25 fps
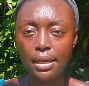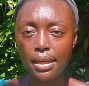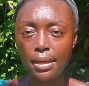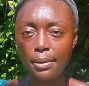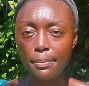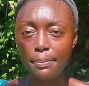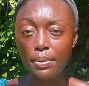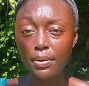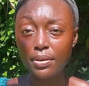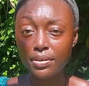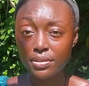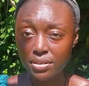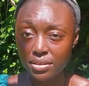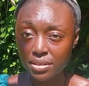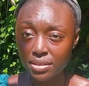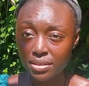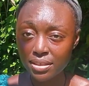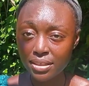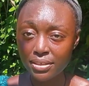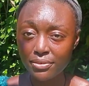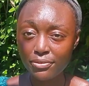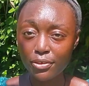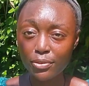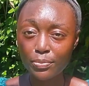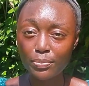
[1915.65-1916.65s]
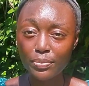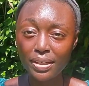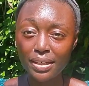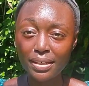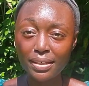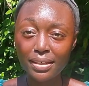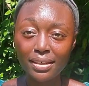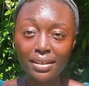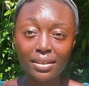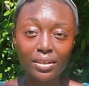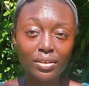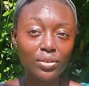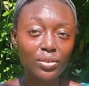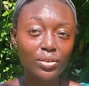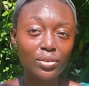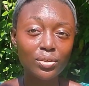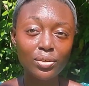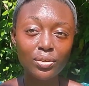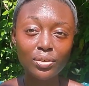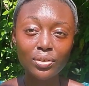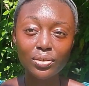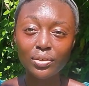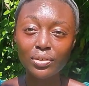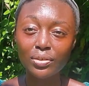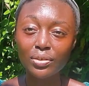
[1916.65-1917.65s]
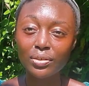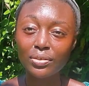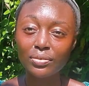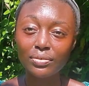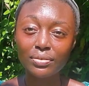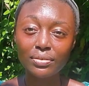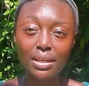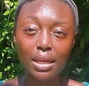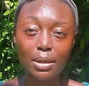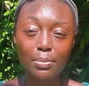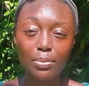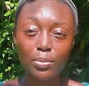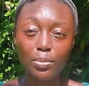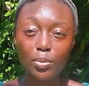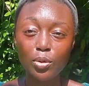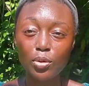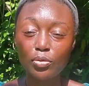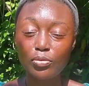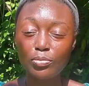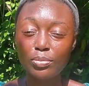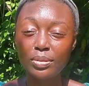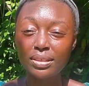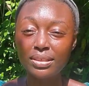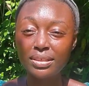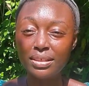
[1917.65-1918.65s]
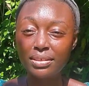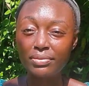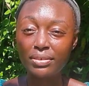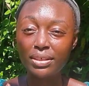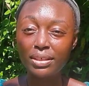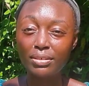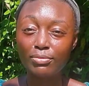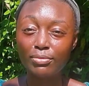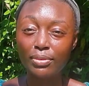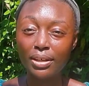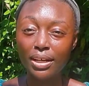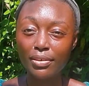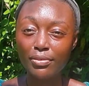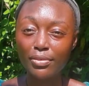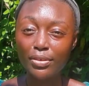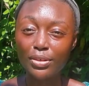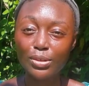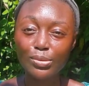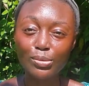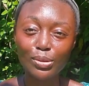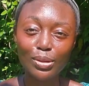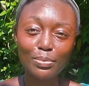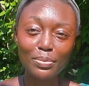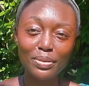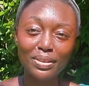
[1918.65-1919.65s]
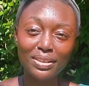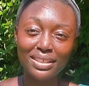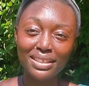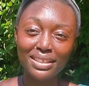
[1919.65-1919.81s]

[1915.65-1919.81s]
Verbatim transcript: And personally, for me, you're capable of believing in whatever you want to